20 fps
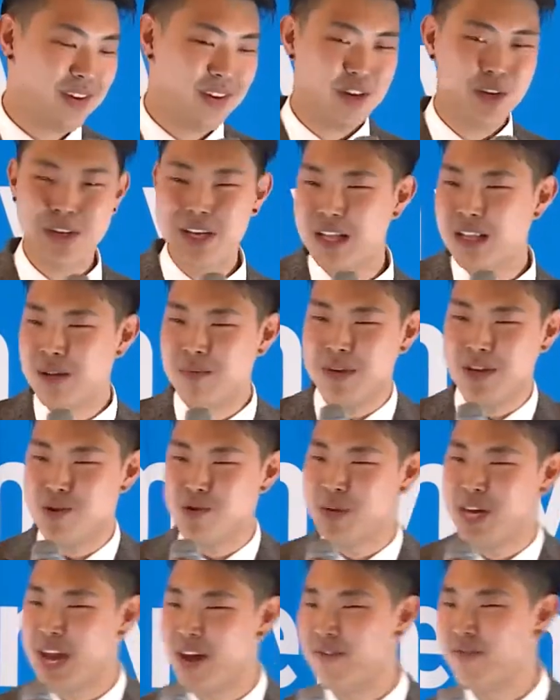You're telling me
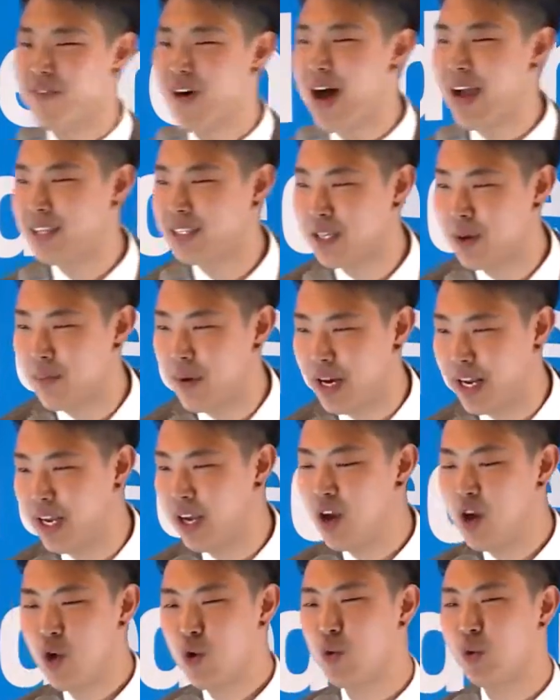you can't find
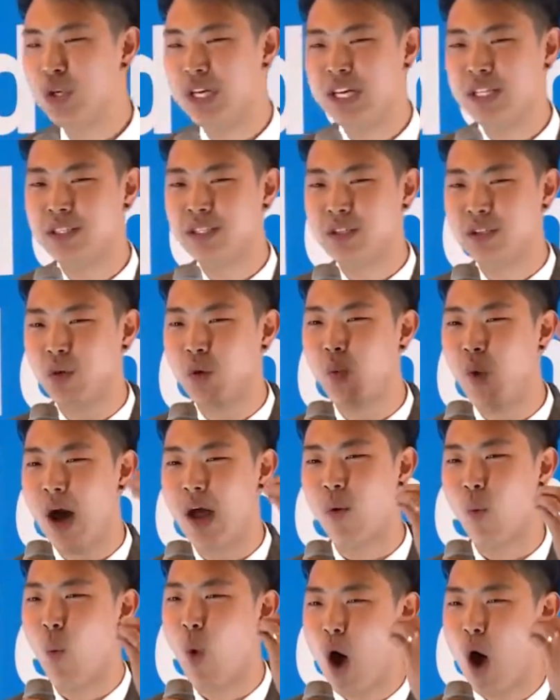somebody who needs to what?